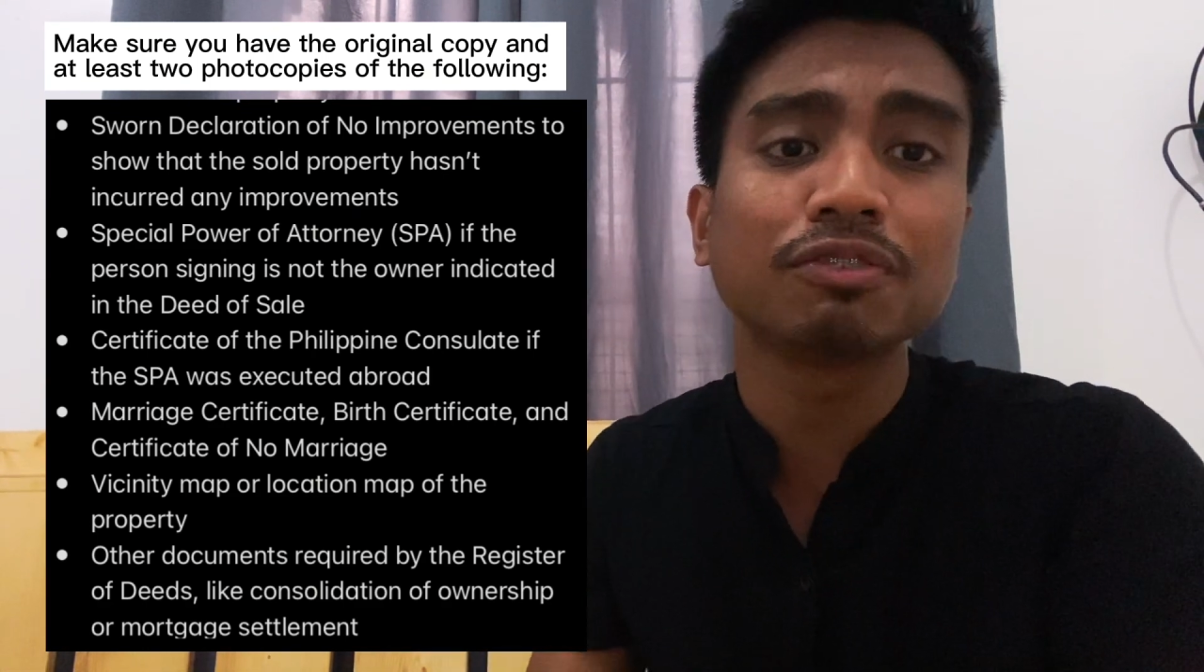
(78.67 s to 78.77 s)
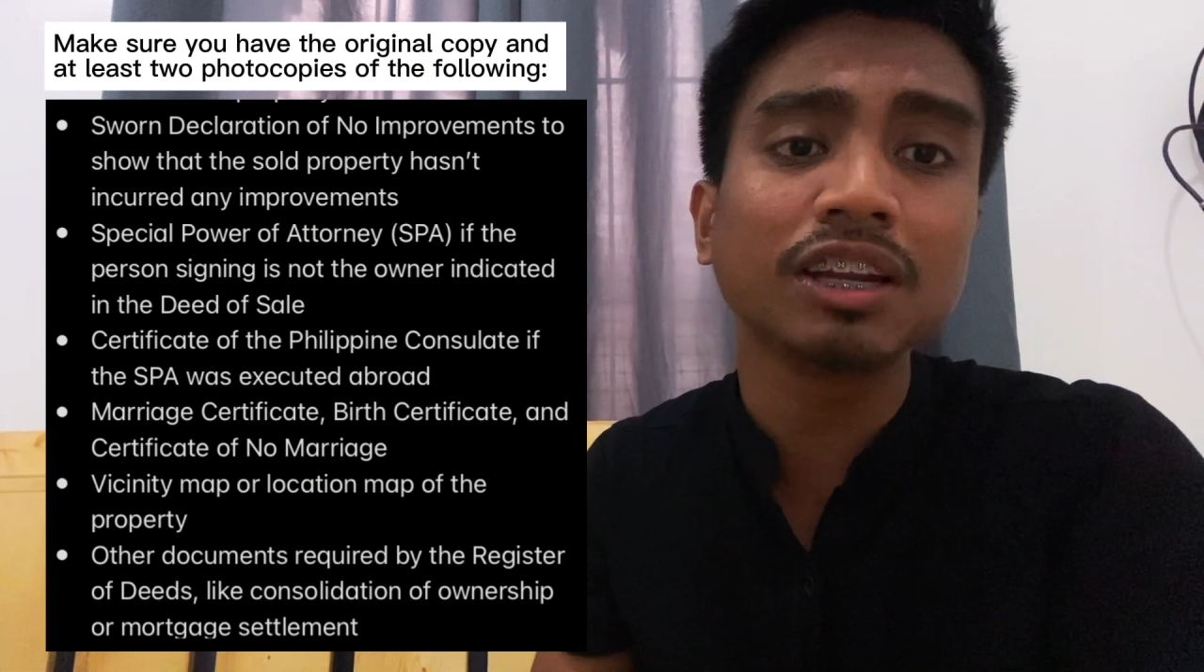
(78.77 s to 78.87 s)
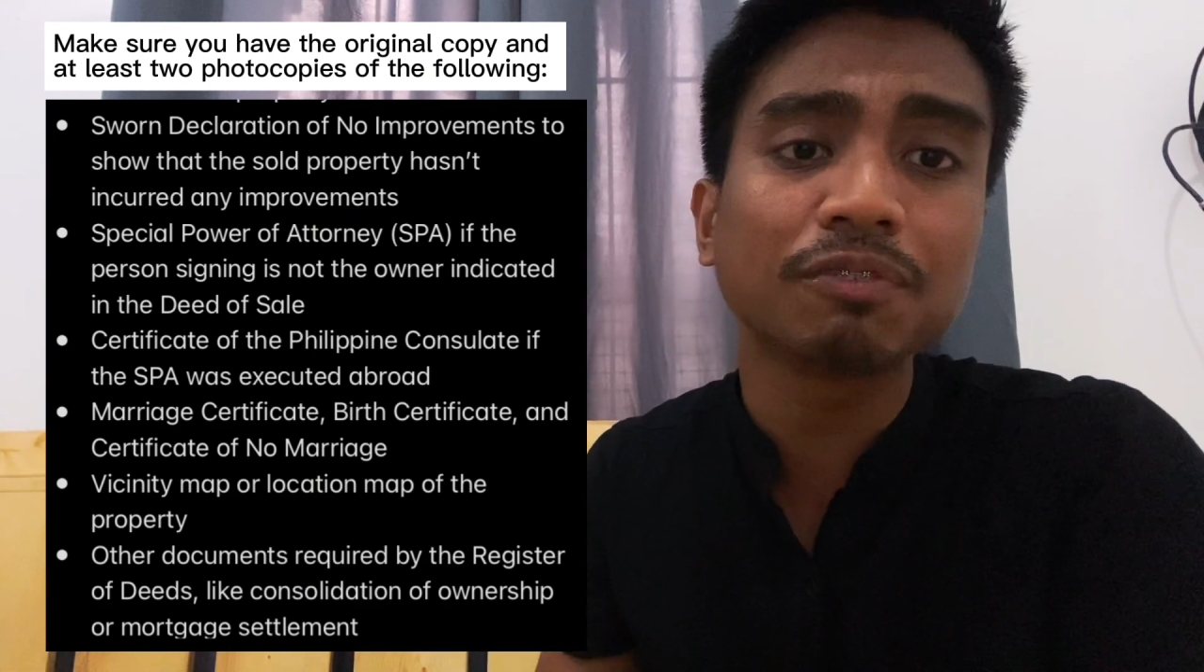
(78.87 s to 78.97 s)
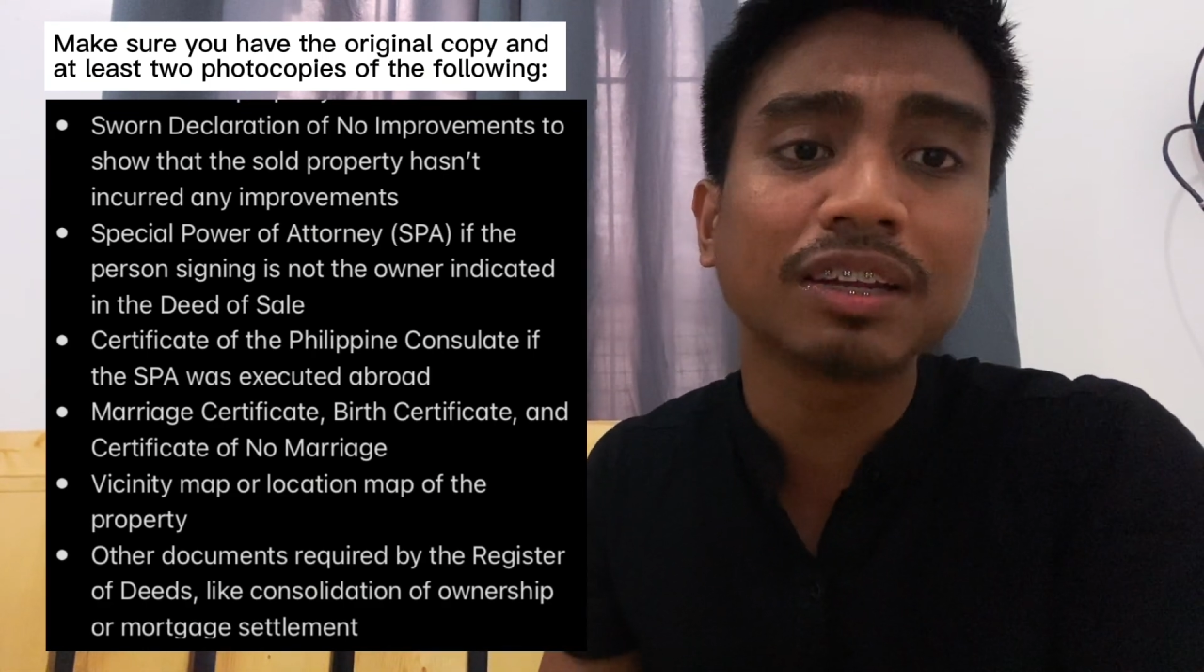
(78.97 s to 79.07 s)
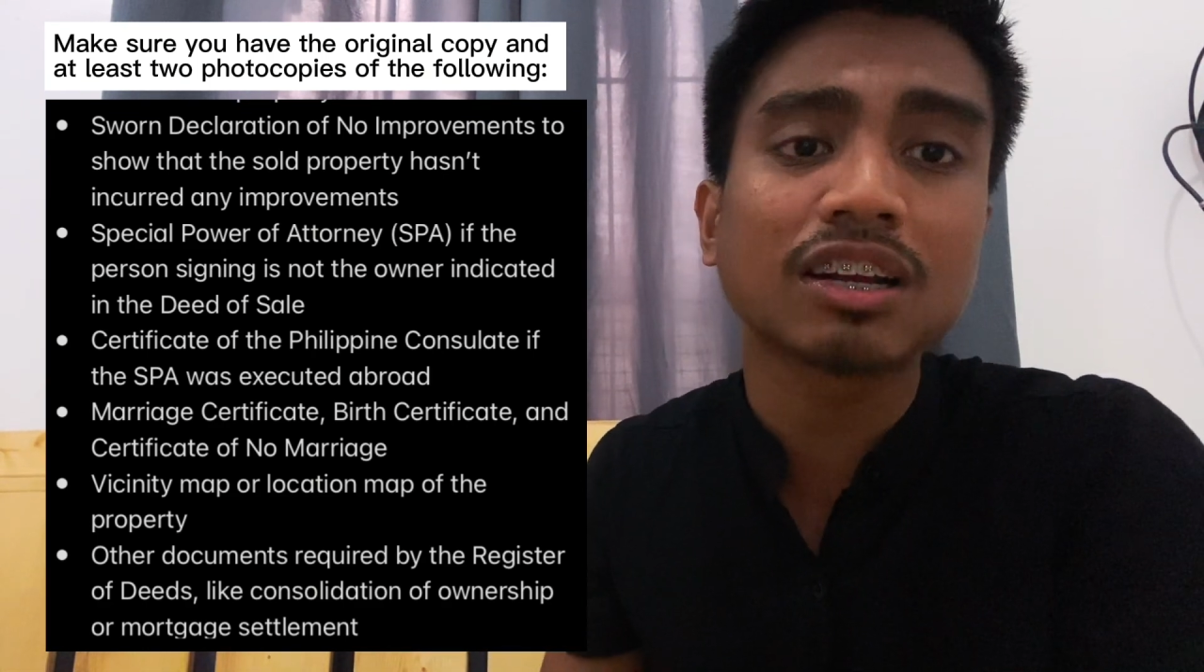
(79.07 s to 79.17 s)

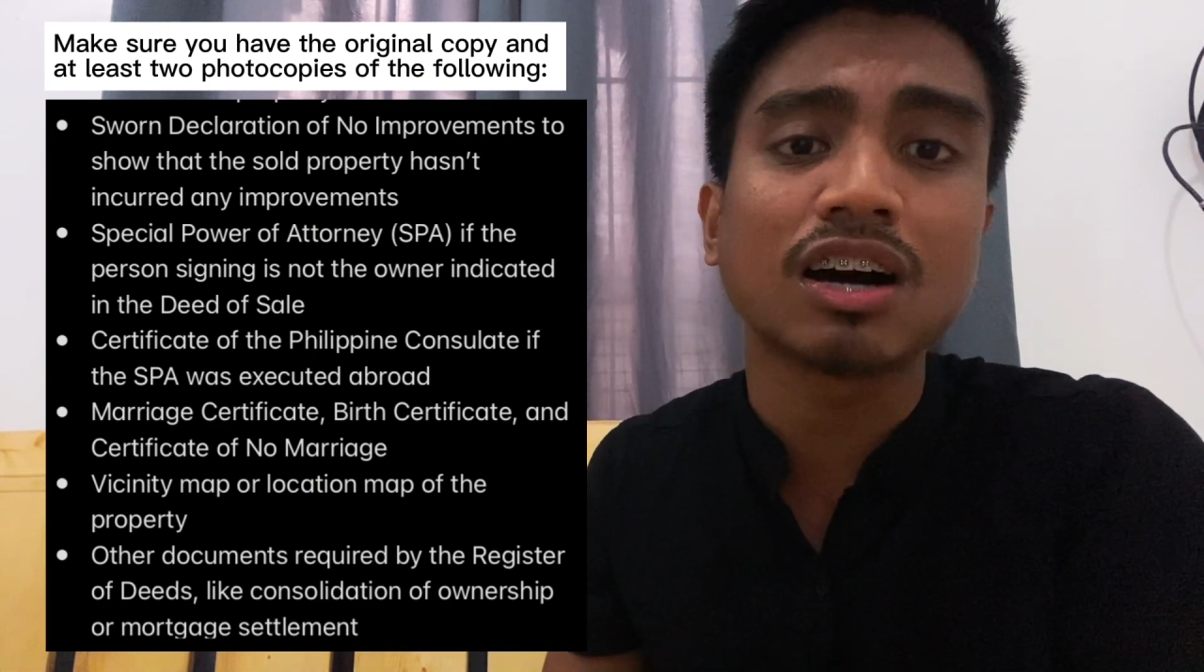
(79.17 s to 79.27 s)
Philippine